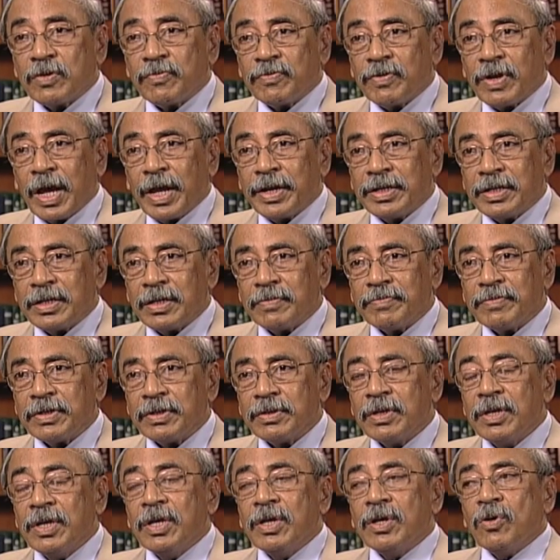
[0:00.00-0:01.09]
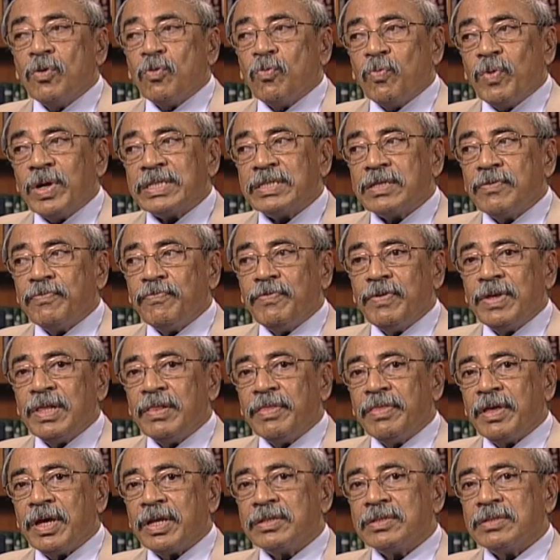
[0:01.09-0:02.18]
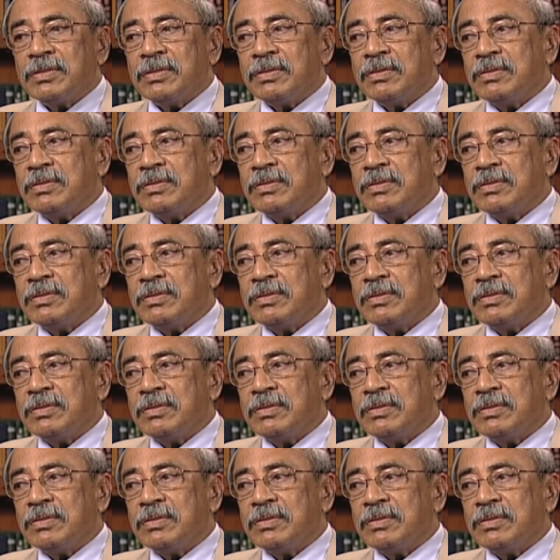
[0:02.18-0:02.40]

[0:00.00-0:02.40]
of 9 11. What I feel that